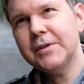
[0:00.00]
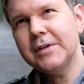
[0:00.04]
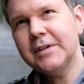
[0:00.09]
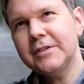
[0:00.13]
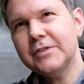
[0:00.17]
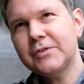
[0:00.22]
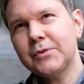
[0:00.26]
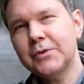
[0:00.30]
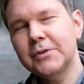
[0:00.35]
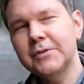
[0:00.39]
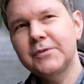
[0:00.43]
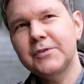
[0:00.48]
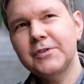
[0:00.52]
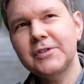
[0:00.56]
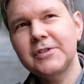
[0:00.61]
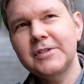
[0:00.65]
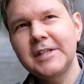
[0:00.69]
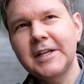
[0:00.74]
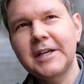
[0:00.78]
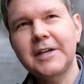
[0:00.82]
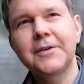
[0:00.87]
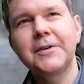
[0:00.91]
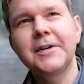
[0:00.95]
sort of
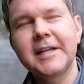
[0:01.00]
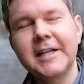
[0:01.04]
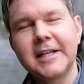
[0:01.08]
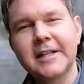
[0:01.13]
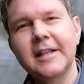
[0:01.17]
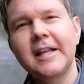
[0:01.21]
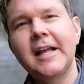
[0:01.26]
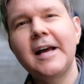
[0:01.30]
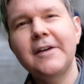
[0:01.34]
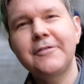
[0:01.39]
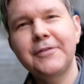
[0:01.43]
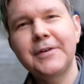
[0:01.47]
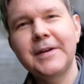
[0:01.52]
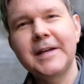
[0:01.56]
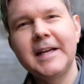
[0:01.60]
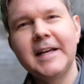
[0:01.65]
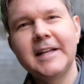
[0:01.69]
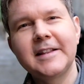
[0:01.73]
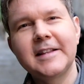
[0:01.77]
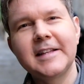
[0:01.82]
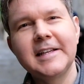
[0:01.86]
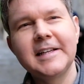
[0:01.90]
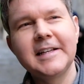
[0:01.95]
snickering and laughing
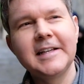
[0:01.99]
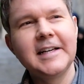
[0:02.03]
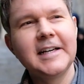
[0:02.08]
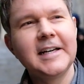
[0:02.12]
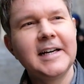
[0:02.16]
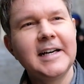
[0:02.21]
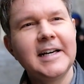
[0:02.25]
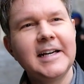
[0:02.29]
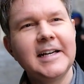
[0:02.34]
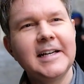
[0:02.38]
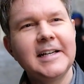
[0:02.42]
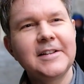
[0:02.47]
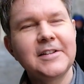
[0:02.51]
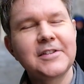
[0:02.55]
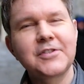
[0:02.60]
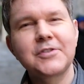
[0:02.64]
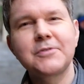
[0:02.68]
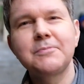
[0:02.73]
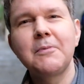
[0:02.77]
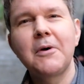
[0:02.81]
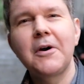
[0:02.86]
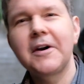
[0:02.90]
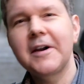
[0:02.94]
at the
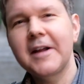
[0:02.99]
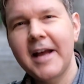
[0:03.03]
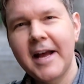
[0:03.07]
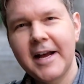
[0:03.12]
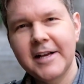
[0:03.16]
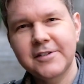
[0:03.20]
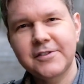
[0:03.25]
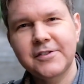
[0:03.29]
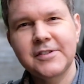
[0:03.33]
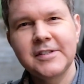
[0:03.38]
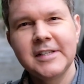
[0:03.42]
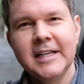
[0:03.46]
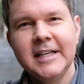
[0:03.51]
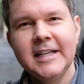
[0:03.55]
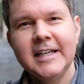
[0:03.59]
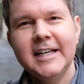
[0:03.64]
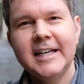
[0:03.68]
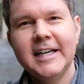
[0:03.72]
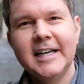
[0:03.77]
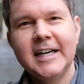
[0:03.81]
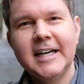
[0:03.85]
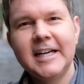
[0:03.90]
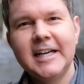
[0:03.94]
smart-ass
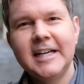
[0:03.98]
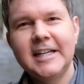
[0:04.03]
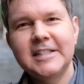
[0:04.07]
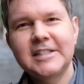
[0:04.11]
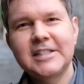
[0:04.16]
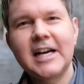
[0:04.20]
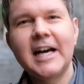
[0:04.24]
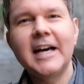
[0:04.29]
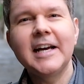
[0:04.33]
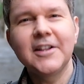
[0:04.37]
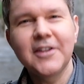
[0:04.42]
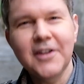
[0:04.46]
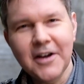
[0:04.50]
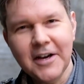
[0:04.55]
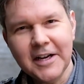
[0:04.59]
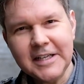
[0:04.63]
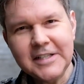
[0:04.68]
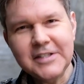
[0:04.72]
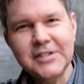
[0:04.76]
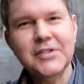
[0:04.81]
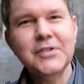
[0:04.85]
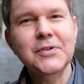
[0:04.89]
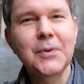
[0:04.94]
dialogue
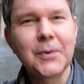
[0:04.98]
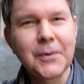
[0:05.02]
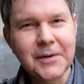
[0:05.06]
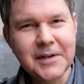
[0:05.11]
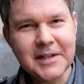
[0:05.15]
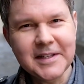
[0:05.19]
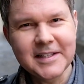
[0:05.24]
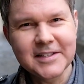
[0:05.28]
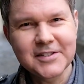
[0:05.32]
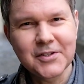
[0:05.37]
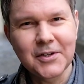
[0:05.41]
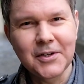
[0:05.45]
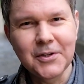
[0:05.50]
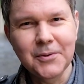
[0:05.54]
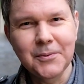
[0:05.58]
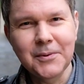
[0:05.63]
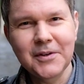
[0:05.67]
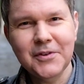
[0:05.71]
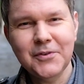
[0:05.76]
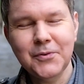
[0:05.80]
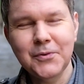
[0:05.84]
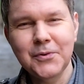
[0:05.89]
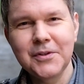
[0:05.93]
and story that's all the
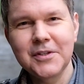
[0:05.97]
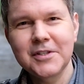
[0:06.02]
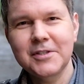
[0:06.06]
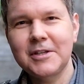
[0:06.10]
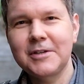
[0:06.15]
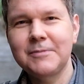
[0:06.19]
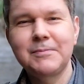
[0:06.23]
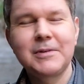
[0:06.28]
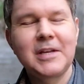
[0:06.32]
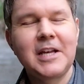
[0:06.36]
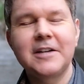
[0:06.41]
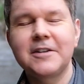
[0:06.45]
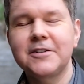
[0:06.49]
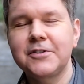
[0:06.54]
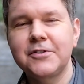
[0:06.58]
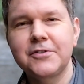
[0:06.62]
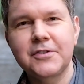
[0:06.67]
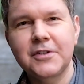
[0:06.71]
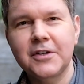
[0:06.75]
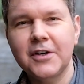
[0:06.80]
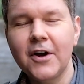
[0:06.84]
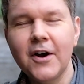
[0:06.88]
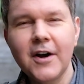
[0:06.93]
way through this,
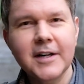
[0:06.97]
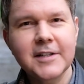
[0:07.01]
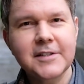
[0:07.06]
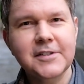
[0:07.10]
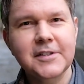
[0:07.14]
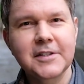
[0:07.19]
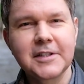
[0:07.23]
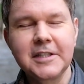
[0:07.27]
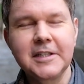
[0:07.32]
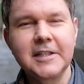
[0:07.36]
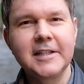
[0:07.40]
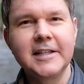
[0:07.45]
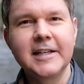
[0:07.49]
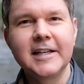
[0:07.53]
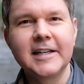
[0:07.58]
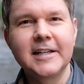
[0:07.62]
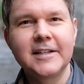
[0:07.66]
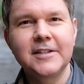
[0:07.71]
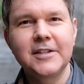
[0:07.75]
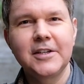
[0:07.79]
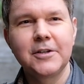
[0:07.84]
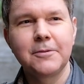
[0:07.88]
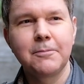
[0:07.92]
characters are constantly,
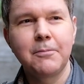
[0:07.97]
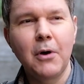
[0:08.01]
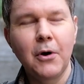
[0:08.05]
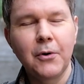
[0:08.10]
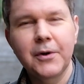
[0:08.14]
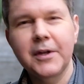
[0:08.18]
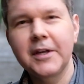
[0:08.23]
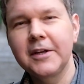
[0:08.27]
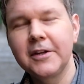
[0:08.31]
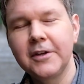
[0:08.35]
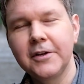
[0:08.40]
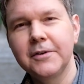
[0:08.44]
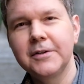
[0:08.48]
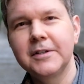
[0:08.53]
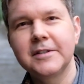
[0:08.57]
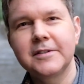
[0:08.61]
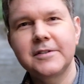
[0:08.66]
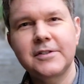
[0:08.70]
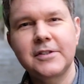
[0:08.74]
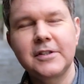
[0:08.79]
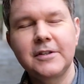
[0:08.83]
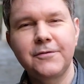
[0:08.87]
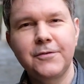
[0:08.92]
you know, poking you to
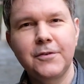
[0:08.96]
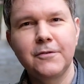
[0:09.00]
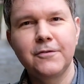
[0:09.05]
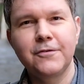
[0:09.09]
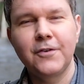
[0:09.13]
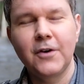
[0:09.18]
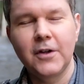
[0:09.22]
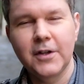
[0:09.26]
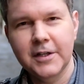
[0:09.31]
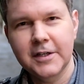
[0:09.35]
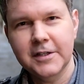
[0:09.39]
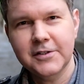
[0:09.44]
see if you've fallen